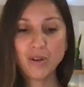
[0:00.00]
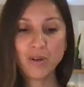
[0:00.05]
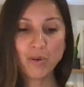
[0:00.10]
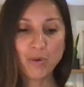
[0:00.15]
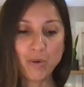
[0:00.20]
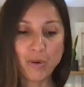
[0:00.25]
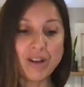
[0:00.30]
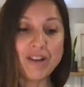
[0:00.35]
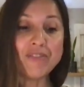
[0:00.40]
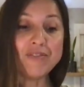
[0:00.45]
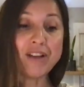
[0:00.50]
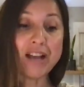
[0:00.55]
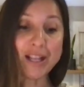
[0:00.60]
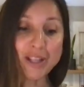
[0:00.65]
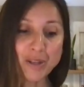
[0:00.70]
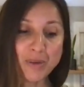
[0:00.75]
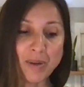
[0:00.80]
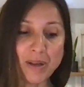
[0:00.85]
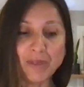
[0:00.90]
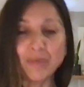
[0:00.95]
or
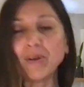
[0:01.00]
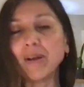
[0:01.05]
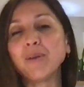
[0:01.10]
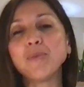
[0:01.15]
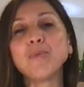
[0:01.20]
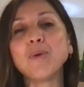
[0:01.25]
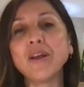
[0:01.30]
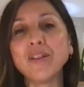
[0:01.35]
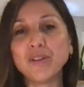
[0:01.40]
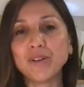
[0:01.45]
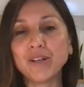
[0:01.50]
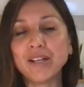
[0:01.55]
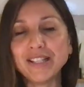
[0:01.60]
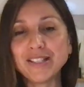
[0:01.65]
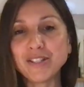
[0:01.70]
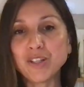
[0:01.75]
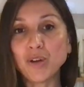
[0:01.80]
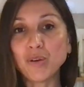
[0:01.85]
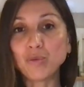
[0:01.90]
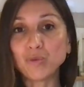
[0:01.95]
evaluate whether
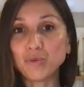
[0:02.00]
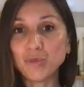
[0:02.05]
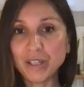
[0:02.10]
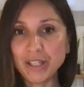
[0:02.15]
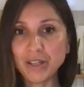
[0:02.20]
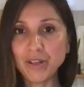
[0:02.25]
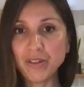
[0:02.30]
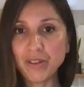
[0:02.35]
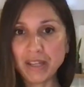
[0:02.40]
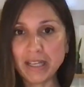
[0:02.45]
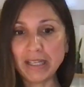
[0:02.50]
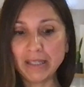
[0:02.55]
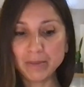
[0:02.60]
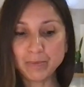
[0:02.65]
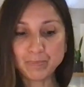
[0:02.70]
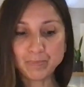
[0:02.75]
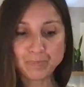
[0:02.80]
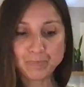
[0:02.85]
it's a real thing.